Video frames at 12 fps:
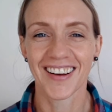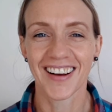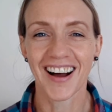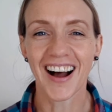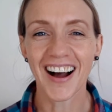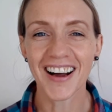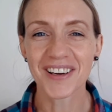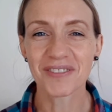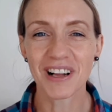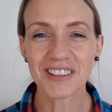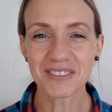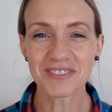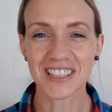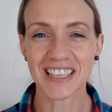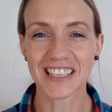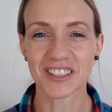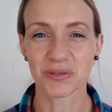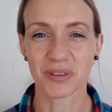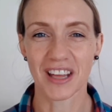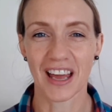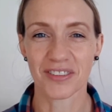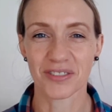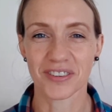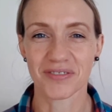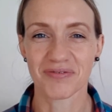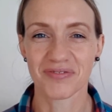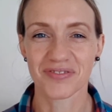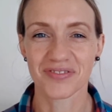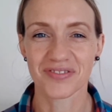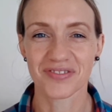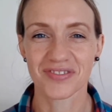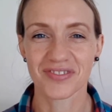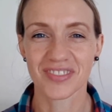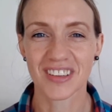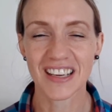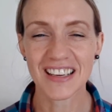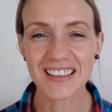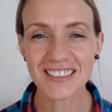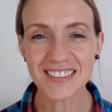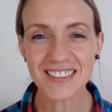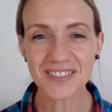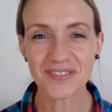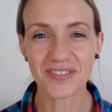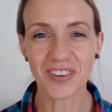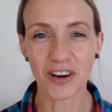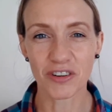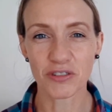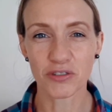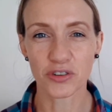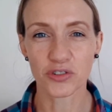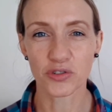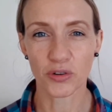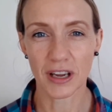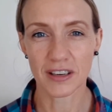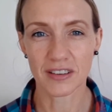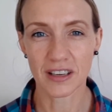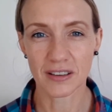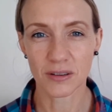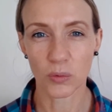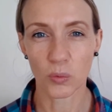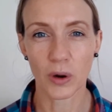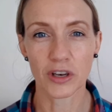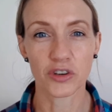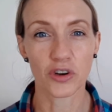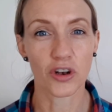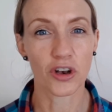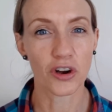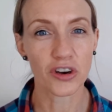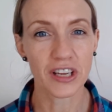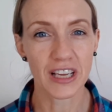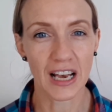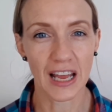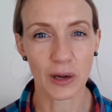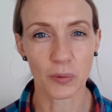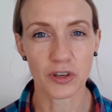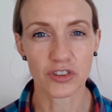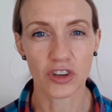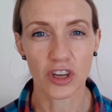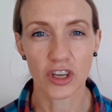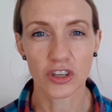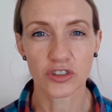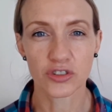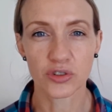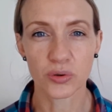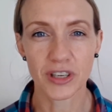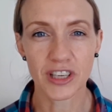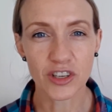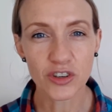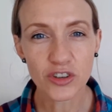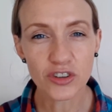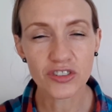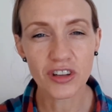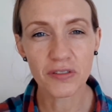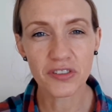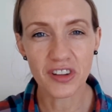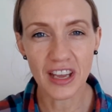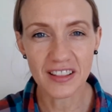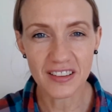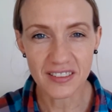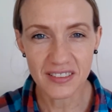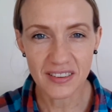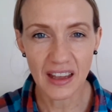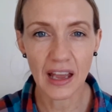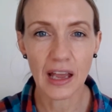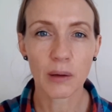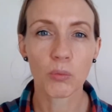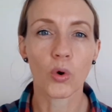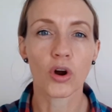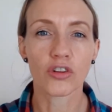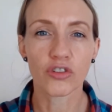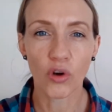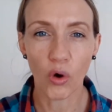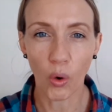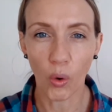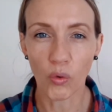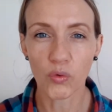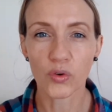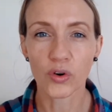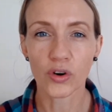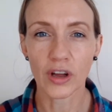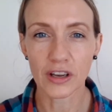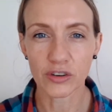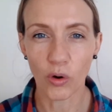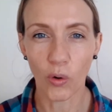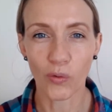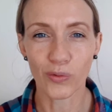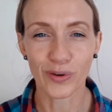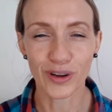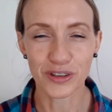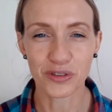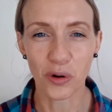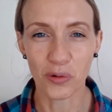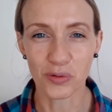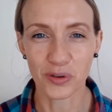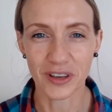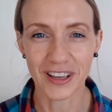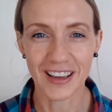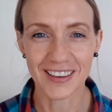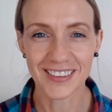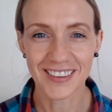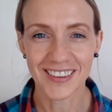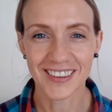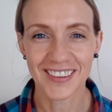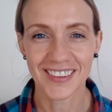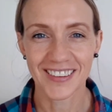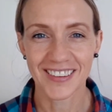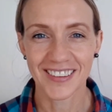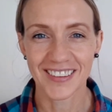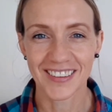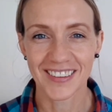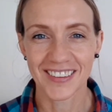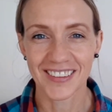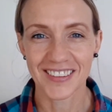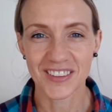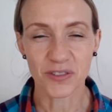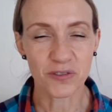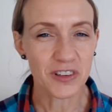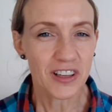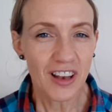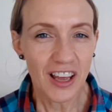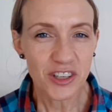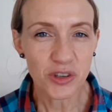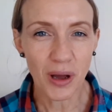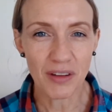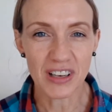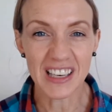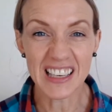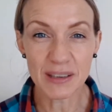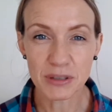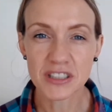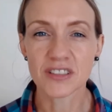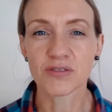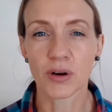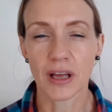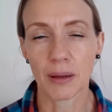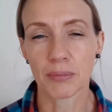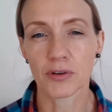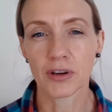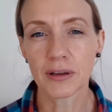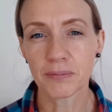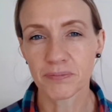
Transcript: Hi, welcome to English with Catherine. Isn't it very frustrating when you're learning a language to hear yourself saying the same words over and over and over again? To feel like you have a limited vocabulary?